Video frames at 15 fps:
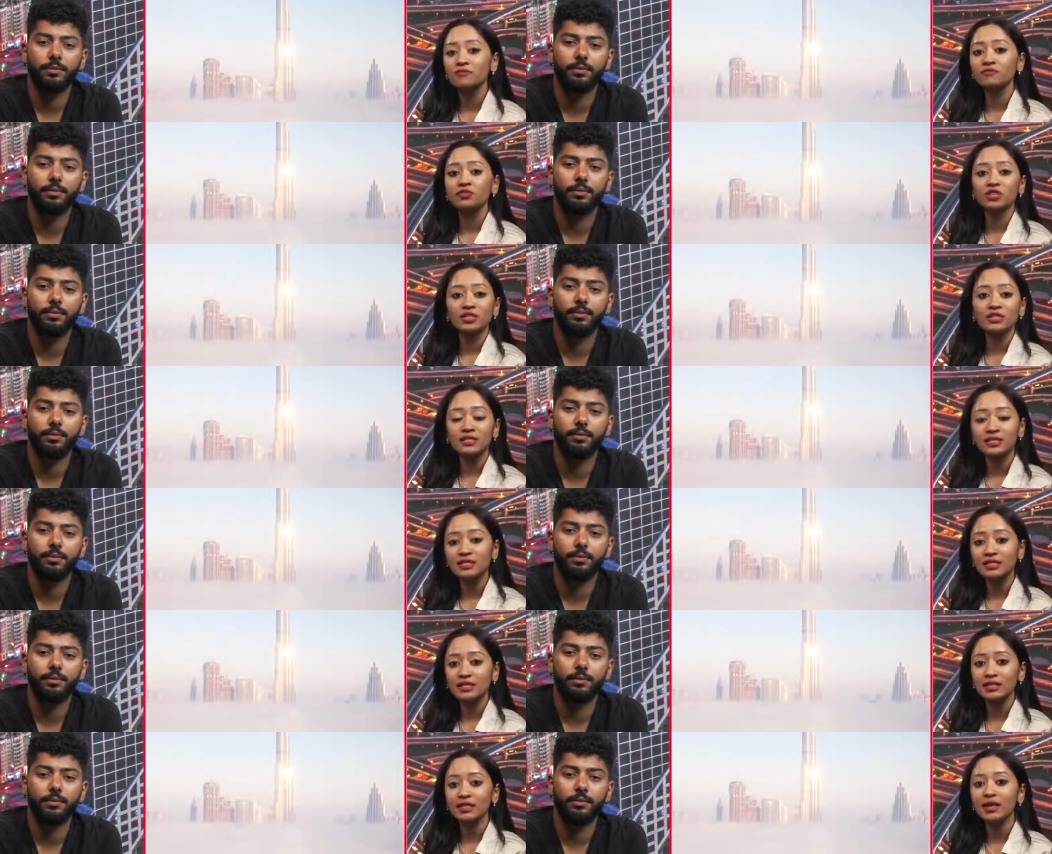Speaker 1: of
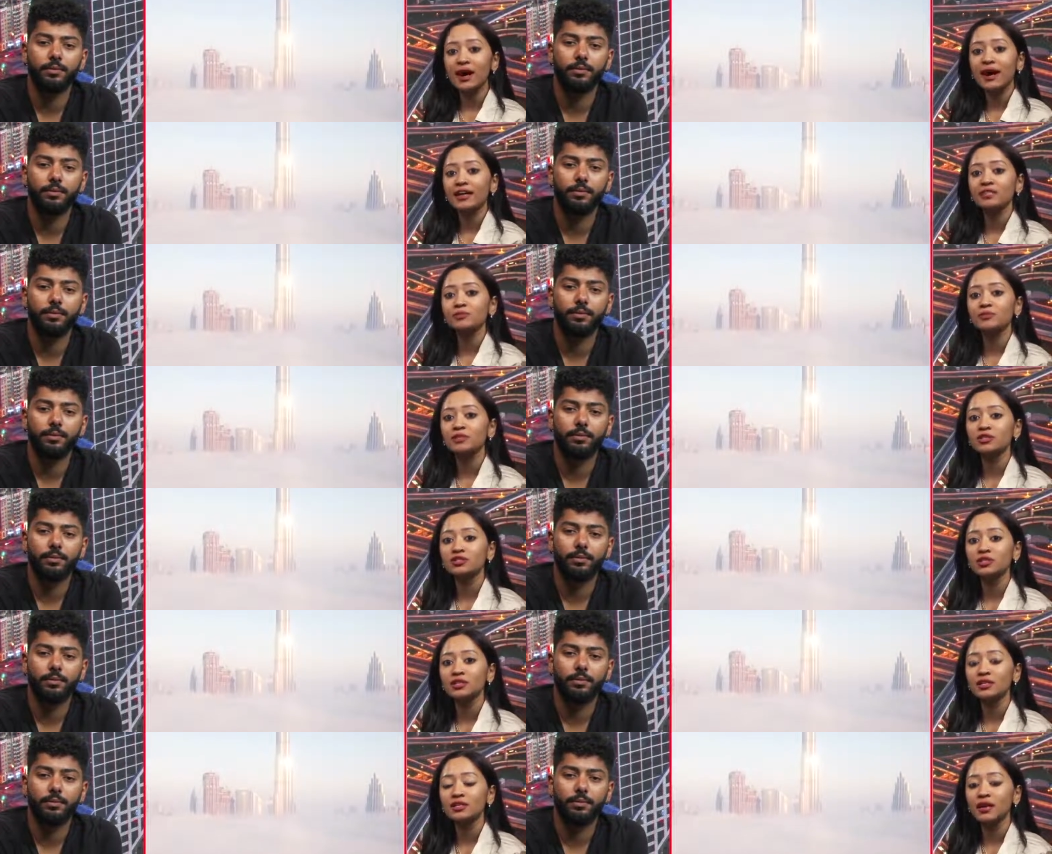GCC, has
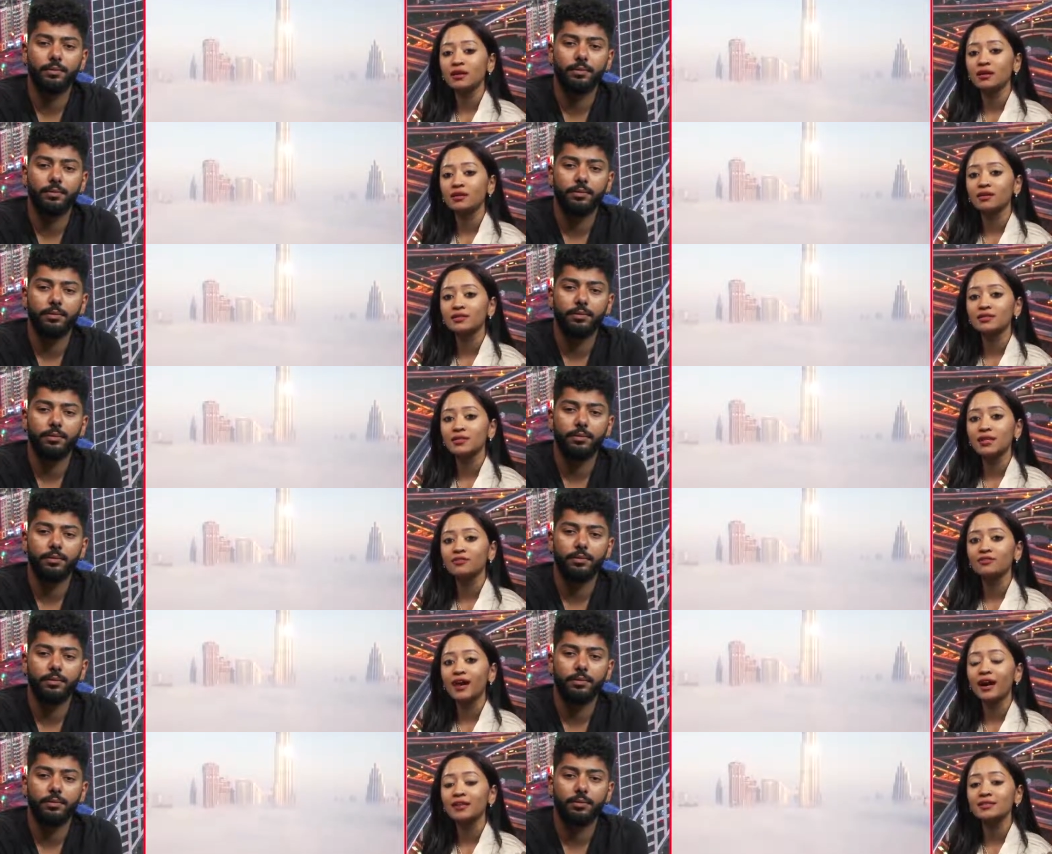positioned uh, itself
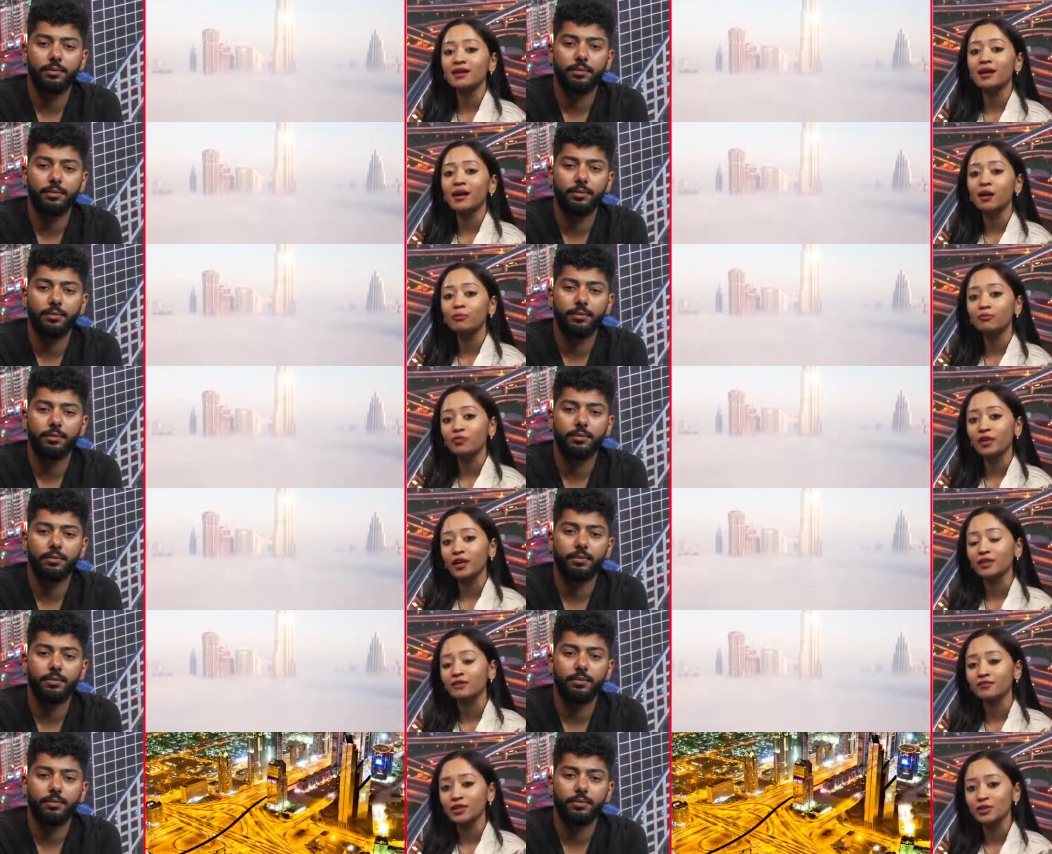as a hub for
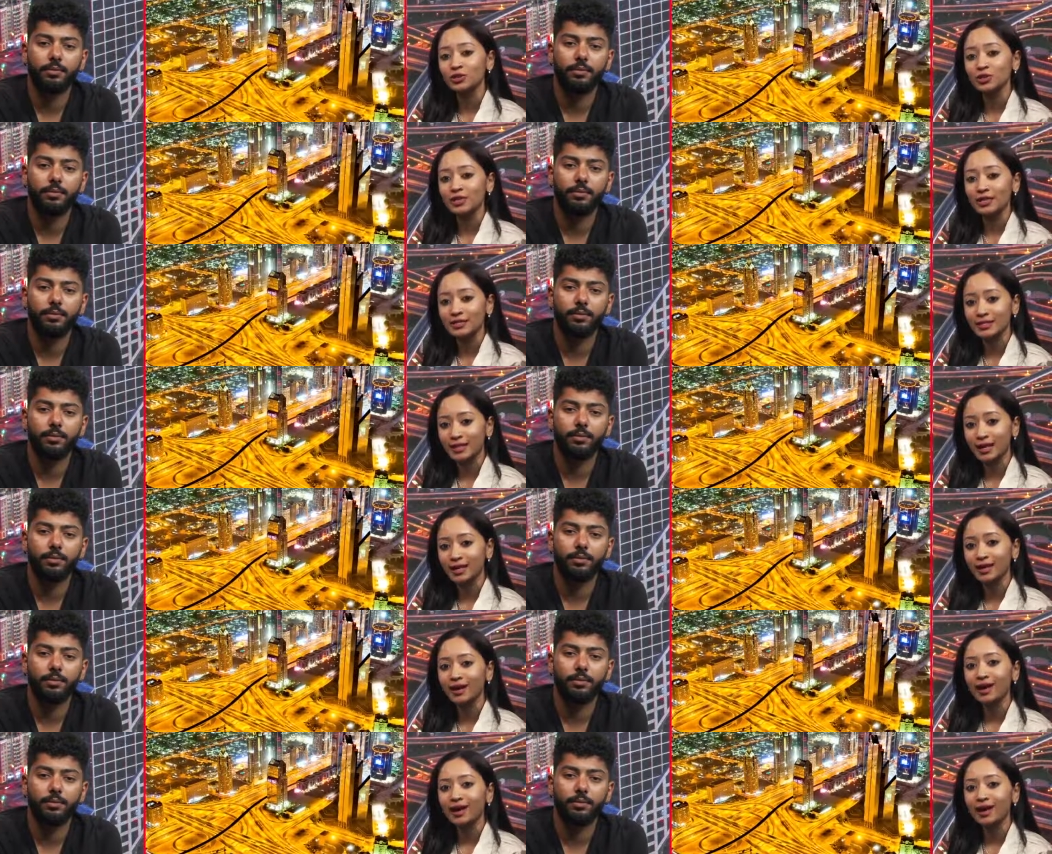innovation and tech.